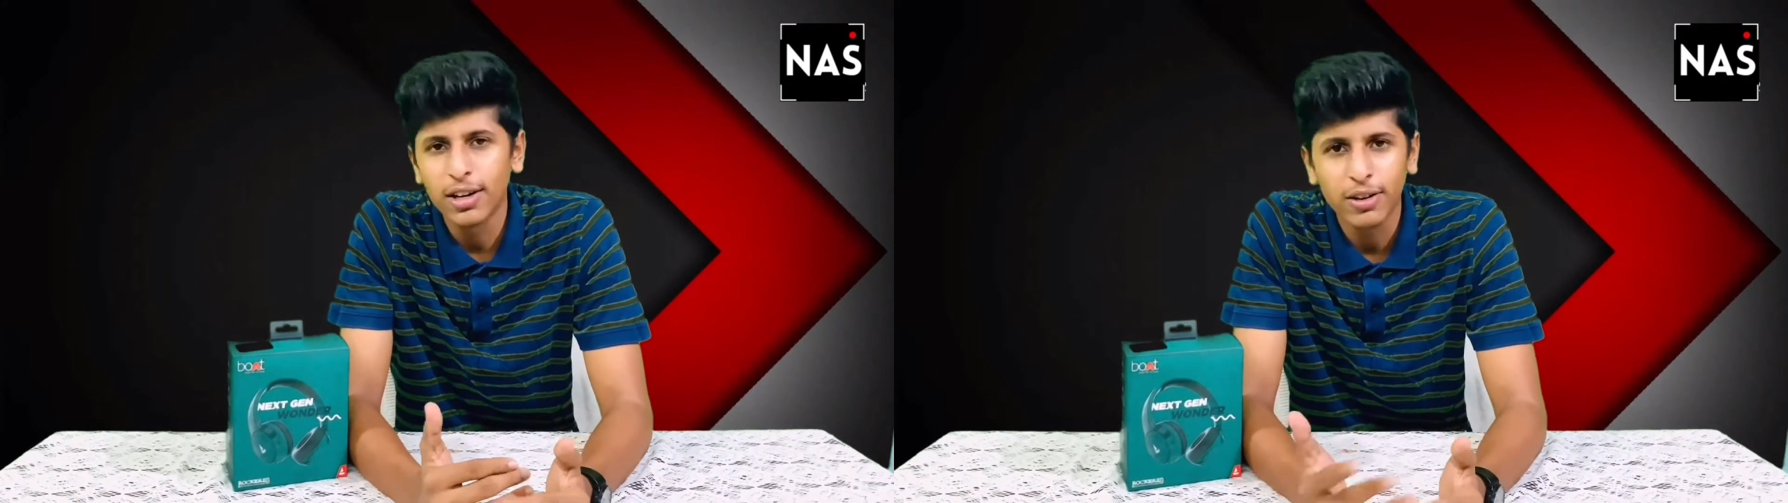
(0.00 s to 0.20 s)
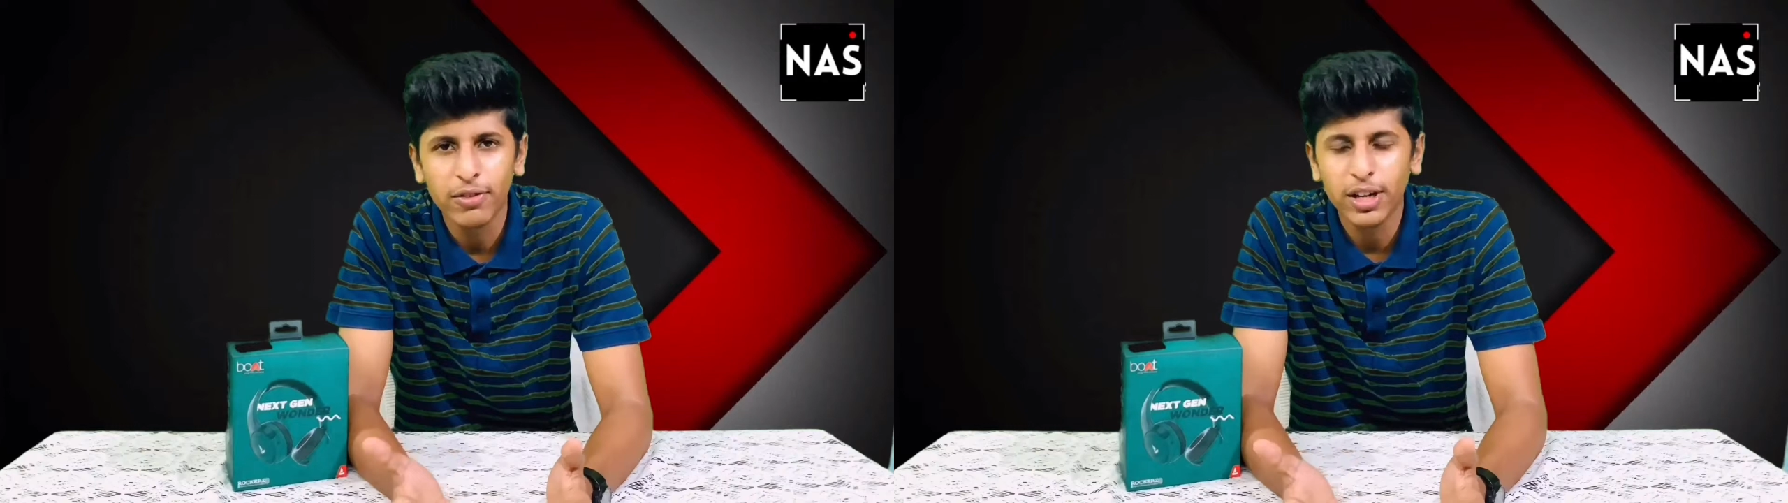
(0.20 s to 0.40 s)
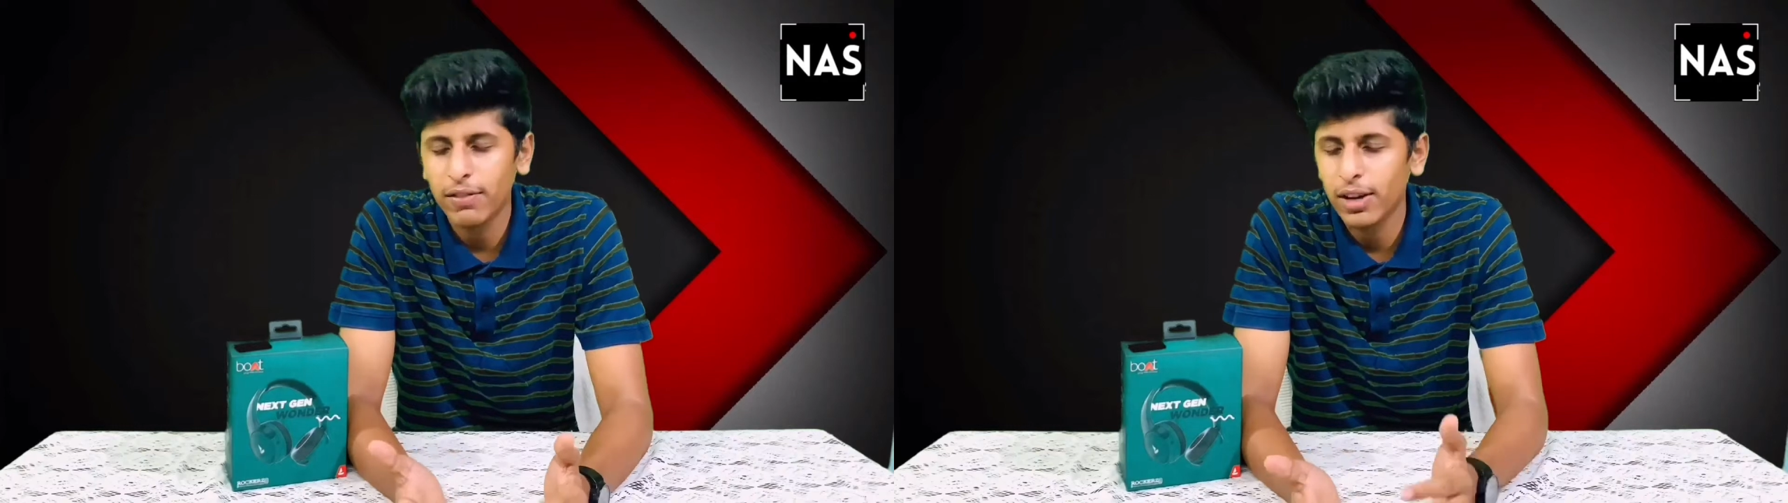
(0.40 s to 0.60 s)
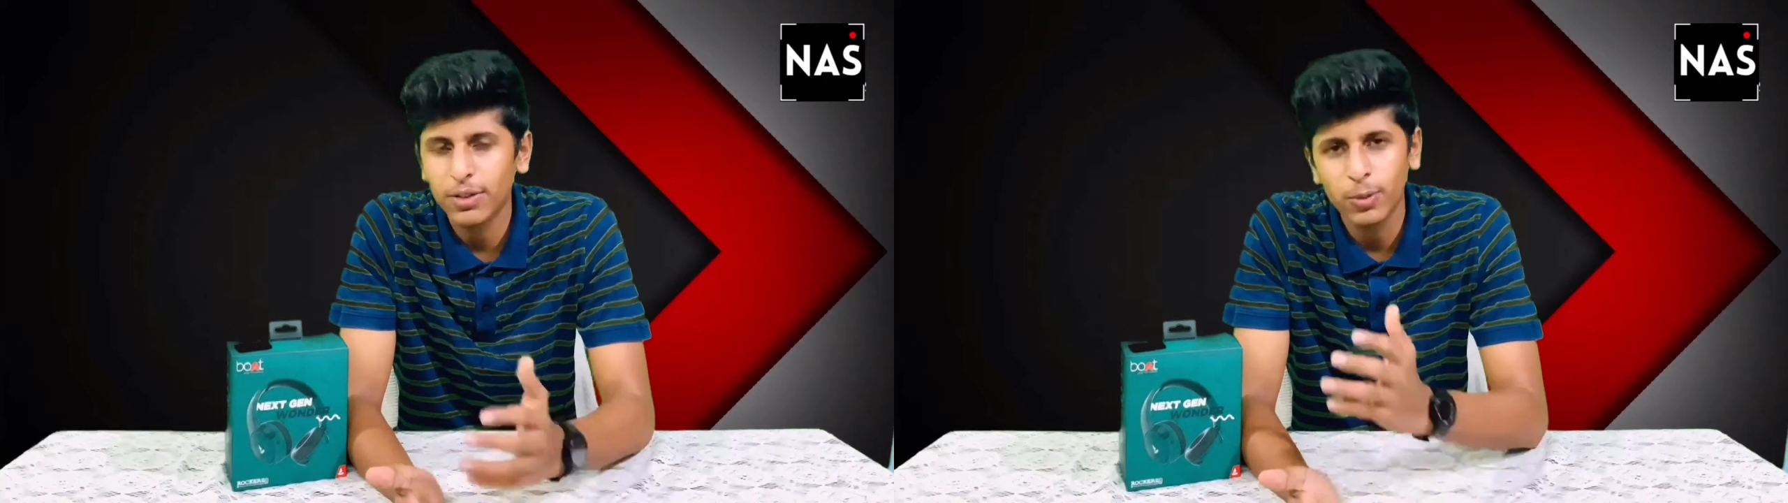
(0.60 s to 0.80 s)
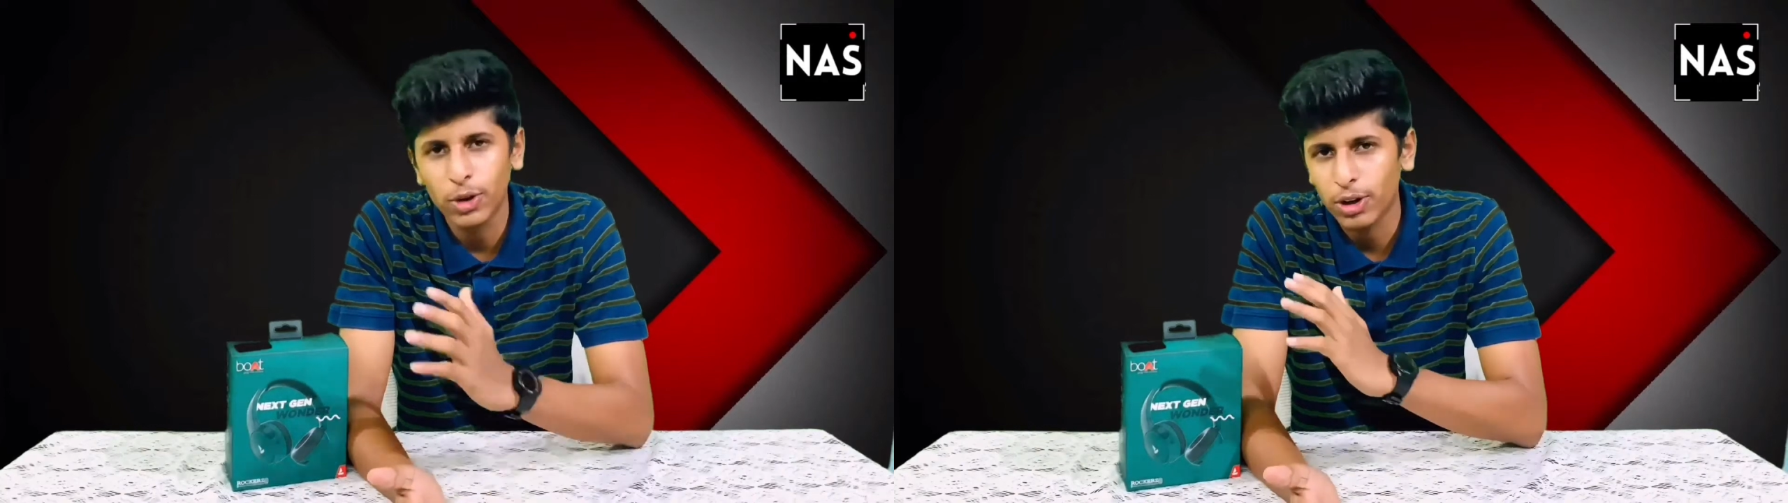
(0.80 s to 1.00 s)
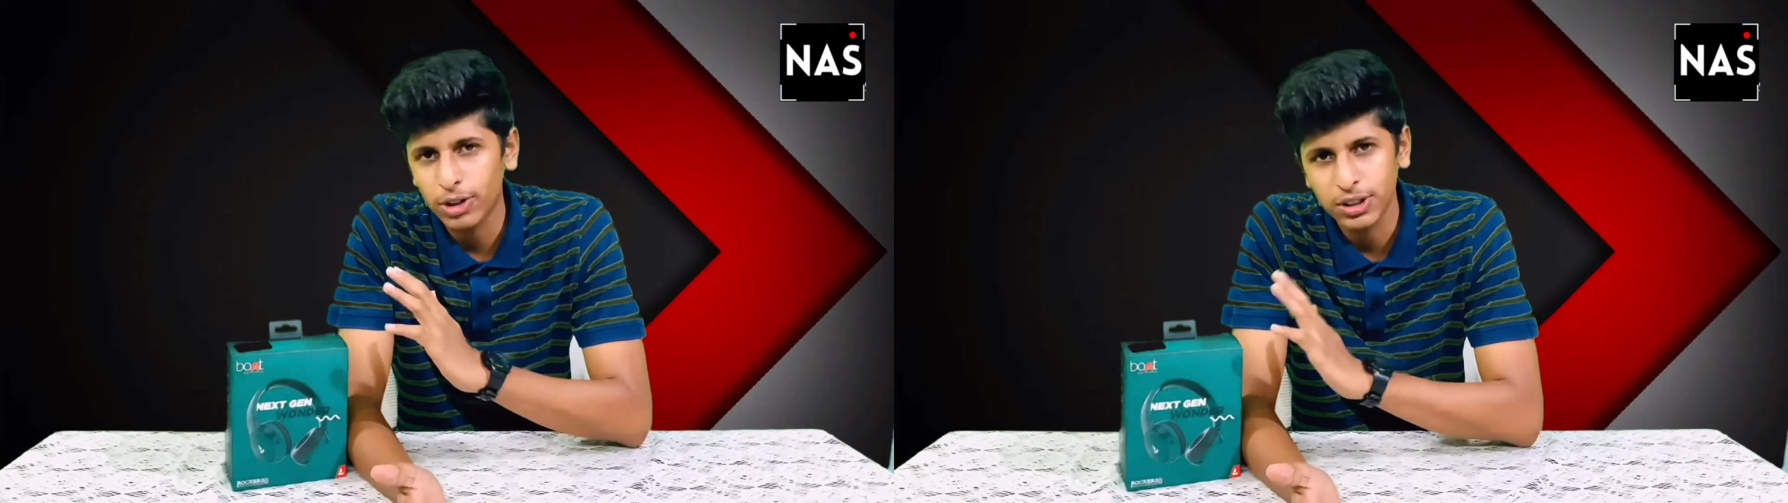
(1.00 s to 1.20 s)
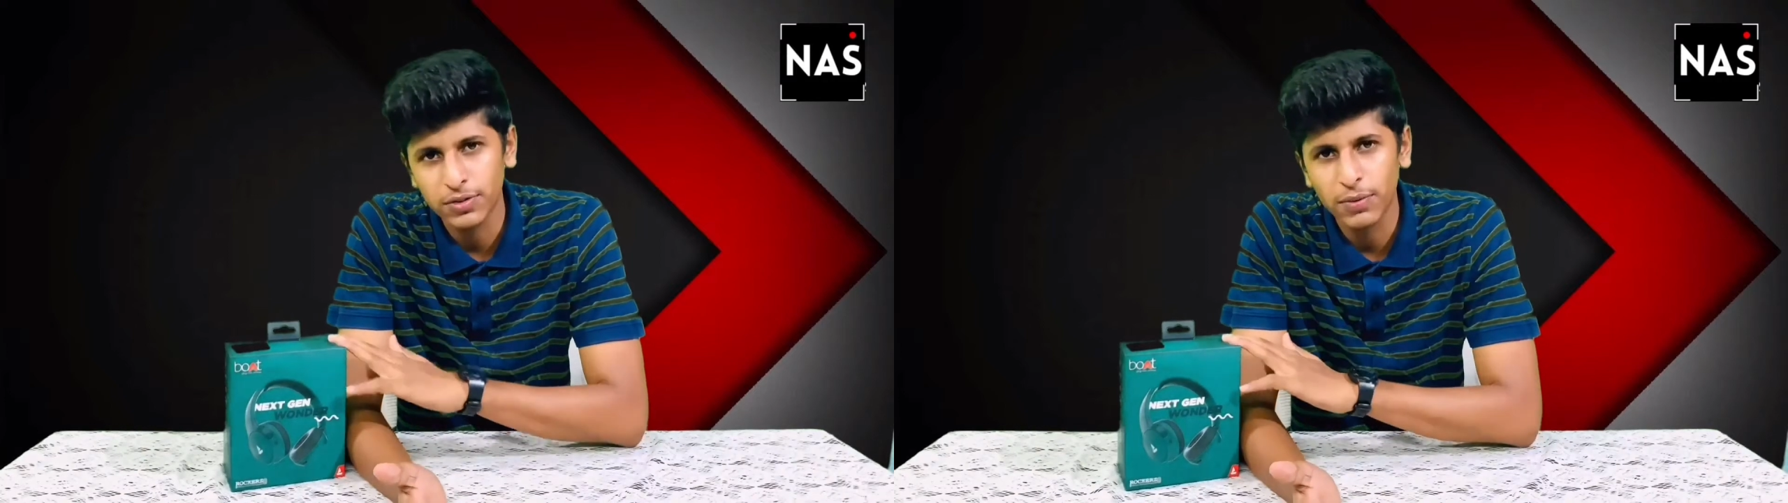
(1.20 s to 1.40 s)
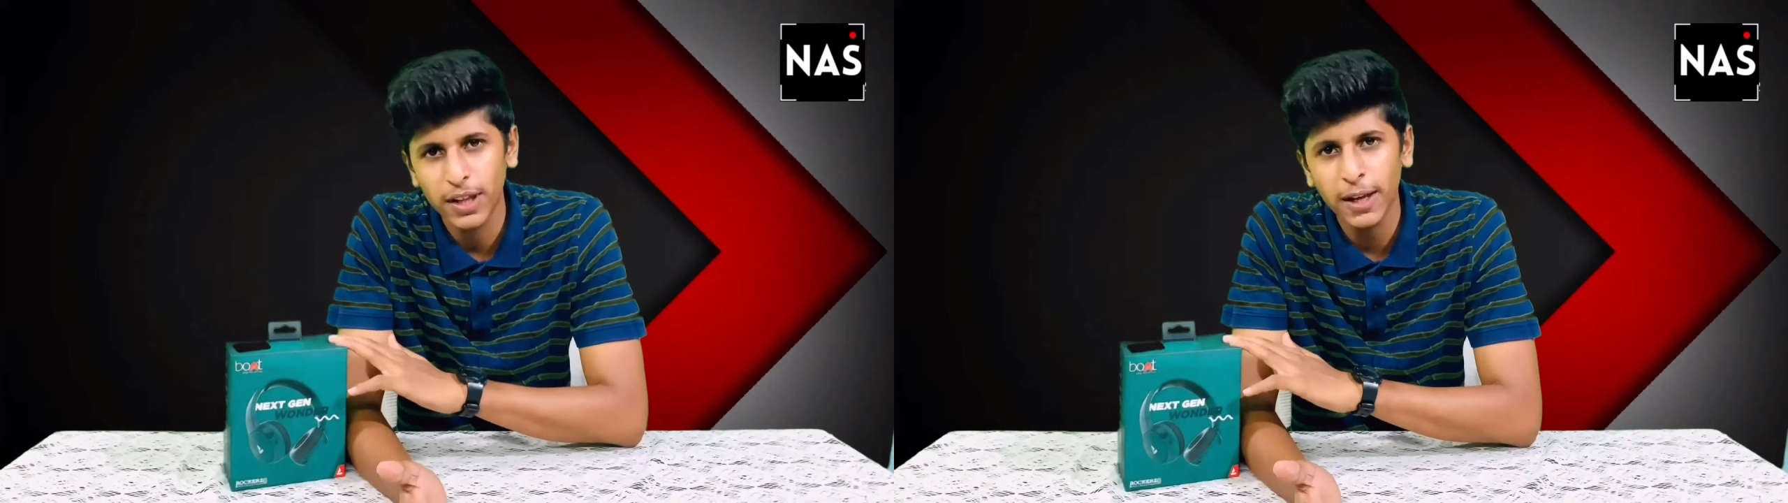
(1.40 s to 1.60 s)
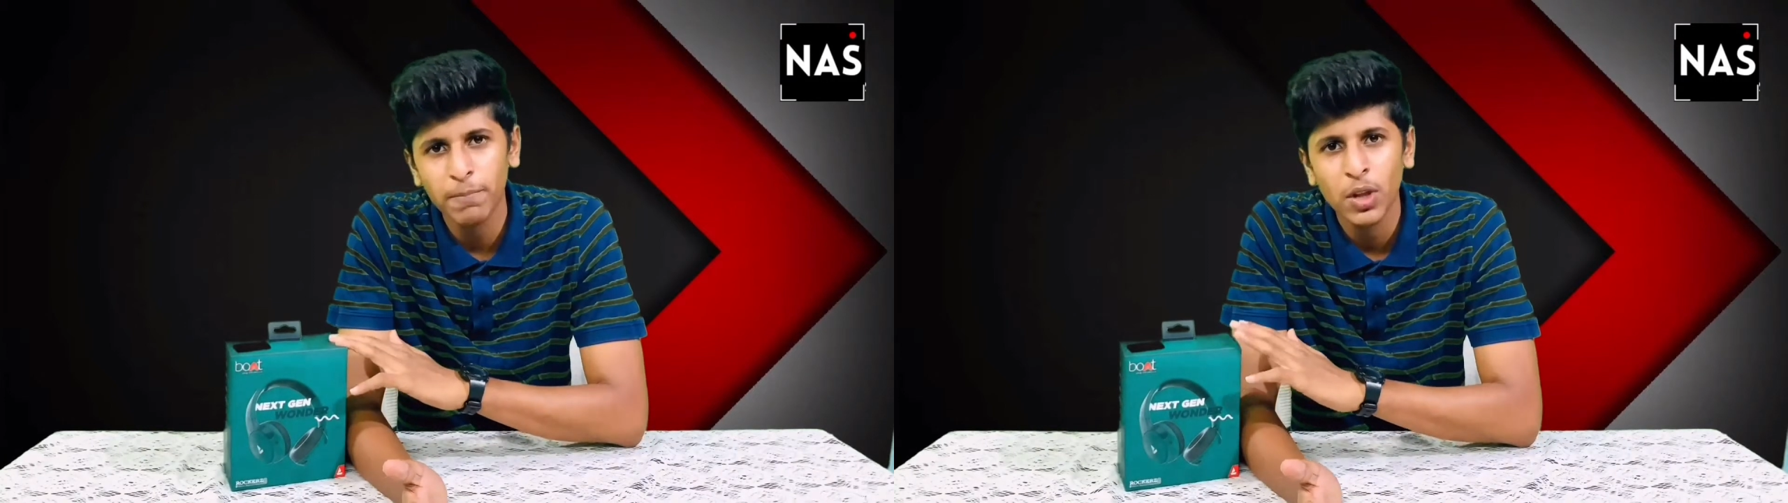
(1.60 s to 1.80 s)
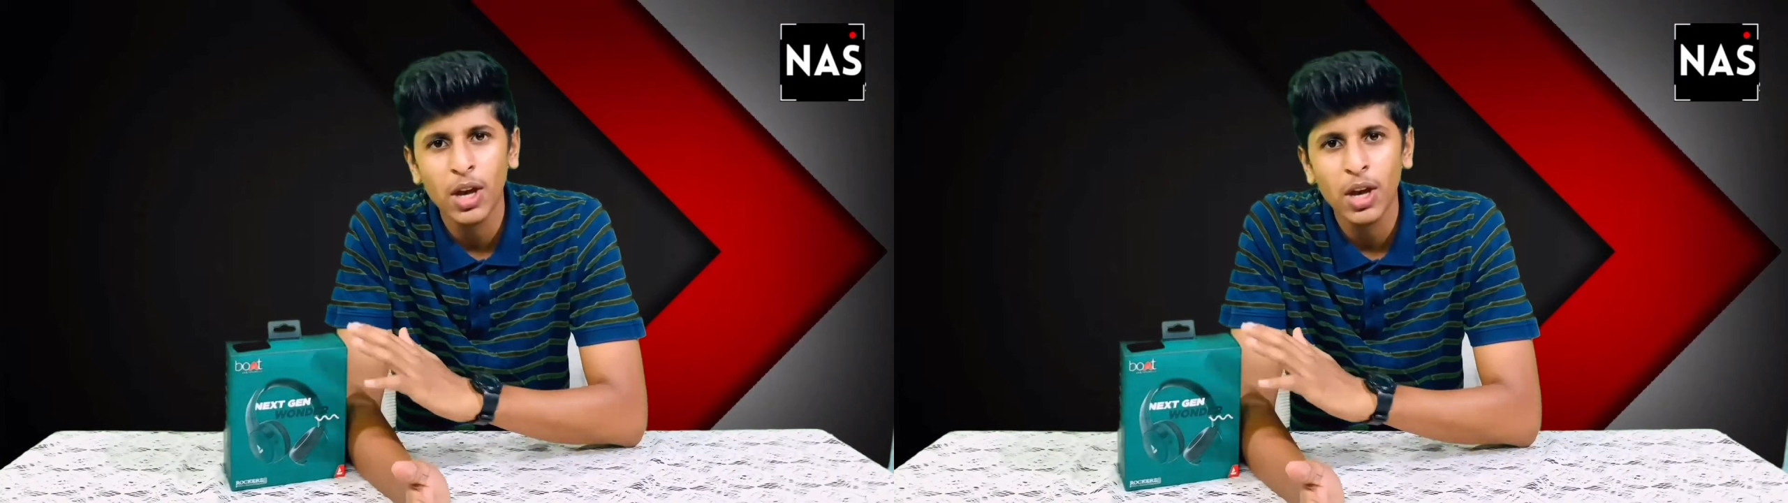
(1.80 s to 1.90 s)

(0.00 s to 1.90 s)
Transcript: comfort level of the rockerz 650.